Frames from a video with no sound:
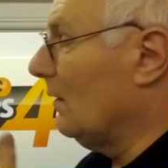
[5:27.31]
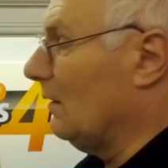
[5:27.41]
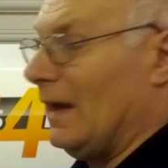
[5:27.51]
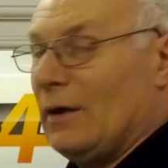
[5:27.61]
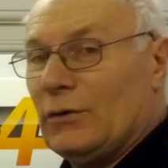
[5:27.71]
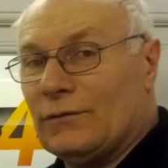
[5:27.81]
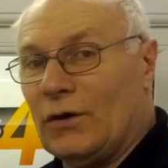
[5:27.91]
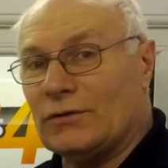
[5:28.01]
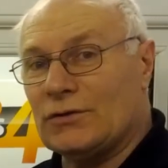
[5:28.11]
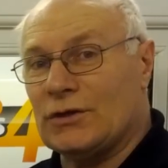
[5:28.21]
Now you've
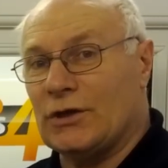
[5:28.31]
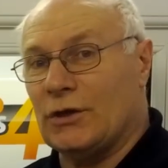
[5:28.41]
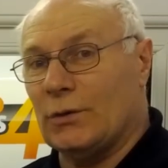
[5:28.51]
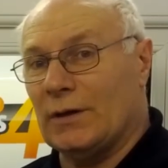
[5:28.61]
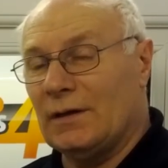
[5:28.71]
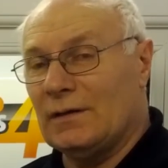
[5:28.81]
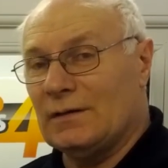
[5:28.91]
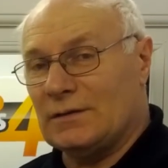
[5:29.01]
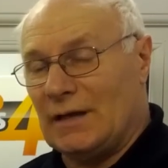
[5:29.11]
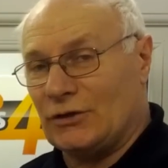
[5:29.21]
got a secure
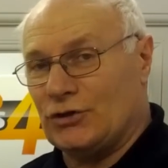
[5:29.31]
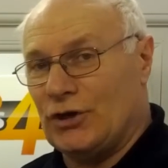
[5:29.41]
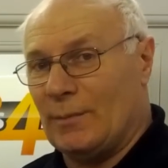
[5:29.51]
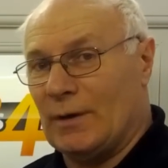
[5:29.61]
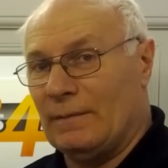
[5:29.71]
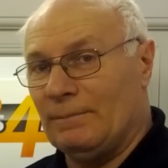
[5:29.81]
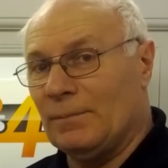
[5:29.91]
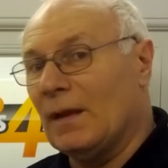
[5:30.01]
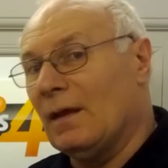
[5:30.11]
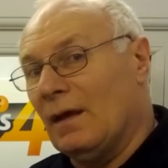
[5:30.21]
sash jammer.
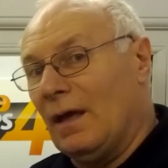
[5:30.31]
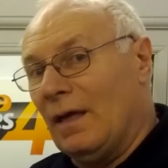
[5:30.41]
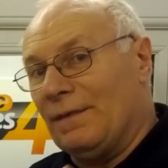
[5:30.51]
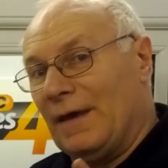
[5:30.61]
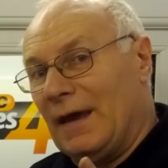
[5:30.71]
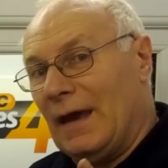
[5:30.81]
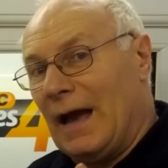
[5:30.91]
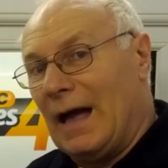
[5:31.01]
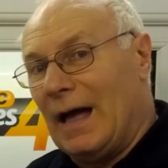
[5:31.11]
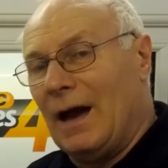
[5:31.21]
They
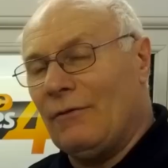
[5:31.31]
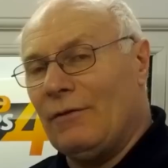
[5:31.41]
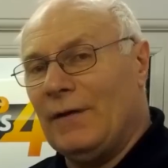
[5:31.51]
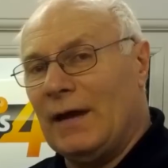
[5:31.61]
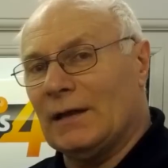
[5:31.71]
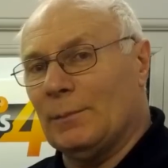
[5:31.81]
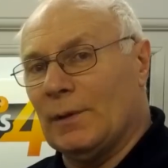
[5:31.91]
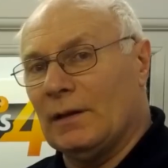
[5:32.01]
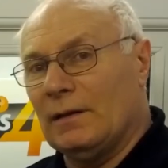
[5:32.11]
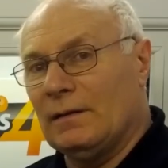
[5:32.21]
are
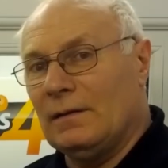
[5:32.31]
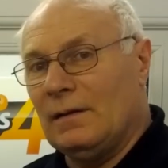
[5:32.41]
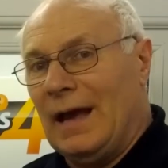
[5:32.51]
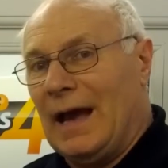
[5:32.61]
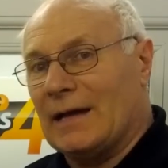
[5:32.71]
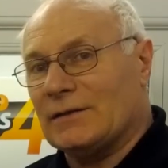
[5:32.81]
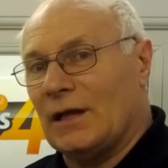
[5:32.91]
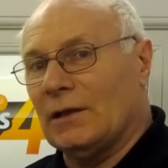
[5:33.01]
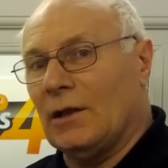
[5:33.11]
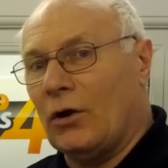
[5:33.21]
available as a
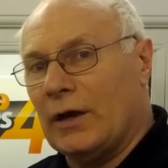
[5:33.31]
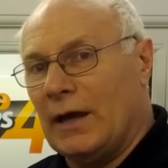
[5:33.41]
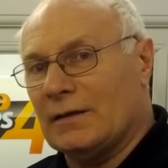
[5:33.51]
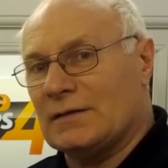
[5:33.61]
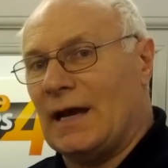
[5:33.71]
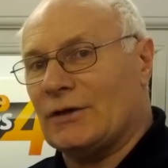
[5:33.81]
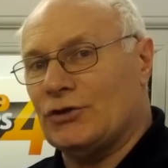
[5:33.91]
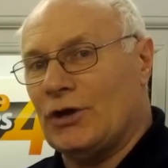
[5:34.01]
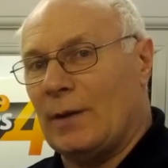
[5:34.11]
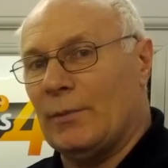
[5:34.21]
locking sash
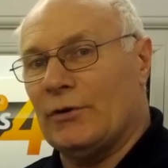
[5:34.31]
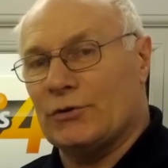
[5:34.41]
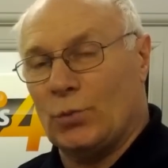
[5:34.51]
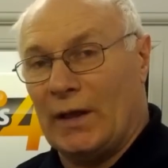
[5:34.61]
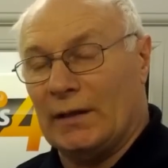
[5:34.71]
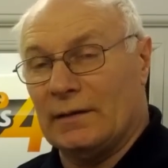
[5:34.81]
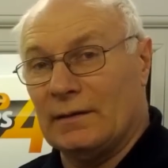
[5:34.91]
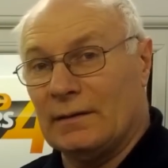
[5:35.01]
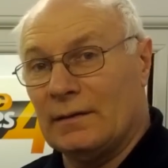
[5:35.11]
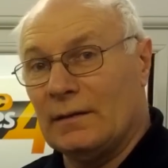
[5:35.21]
jammer as well,
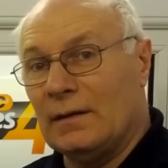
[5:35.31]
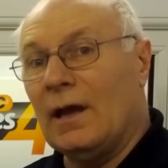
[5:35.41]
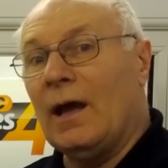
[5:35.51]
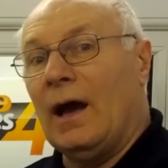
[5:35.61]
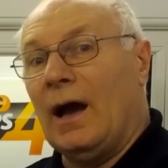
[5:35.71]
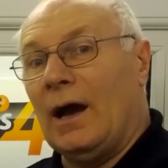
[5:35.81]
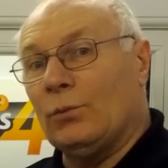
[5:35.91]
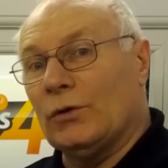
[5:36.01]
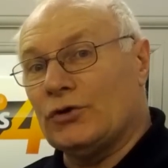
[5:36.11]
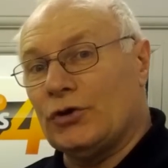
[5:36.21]
and
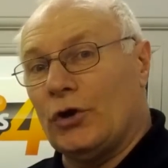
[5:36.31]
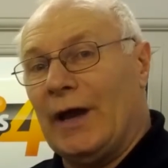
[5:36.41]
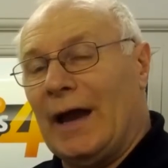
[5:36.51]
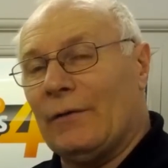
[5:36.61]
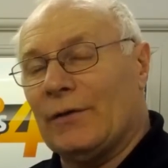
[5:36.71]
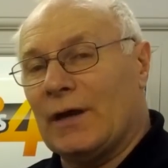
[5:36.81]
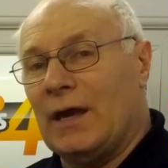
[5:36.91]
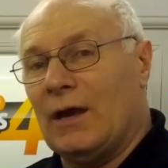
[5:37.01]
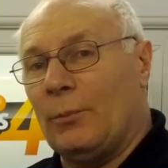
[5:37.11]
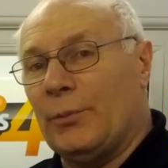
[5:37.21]
we'll show you how the
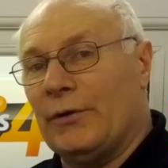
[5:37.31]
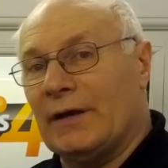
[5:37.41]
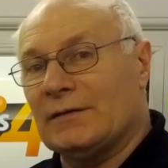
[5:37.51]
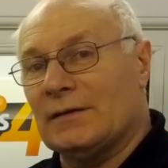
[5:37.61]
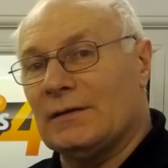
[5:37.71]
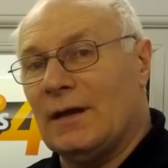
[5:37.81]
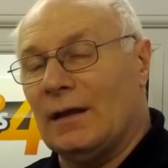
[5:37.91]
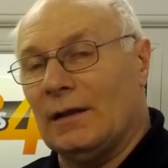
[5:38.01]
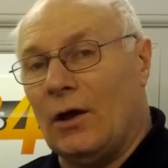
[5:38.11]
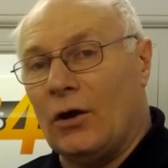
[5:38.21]
key operated
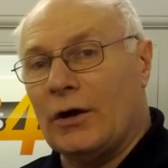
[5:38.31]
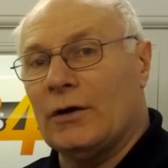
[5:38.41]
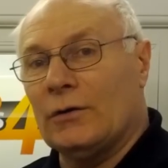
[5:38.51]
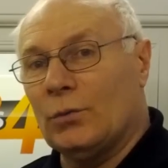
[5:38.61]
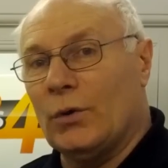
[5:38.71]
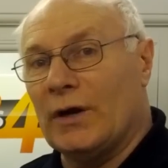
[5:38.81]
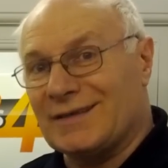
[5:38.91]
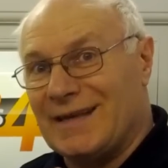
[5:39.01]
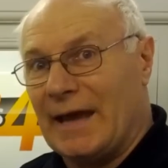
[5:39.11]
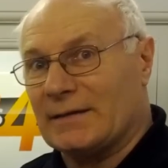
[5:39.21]
lock works
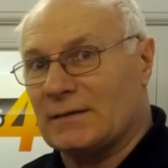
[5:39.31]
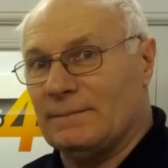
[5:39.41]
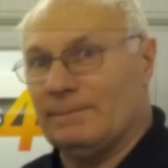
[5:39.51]
next.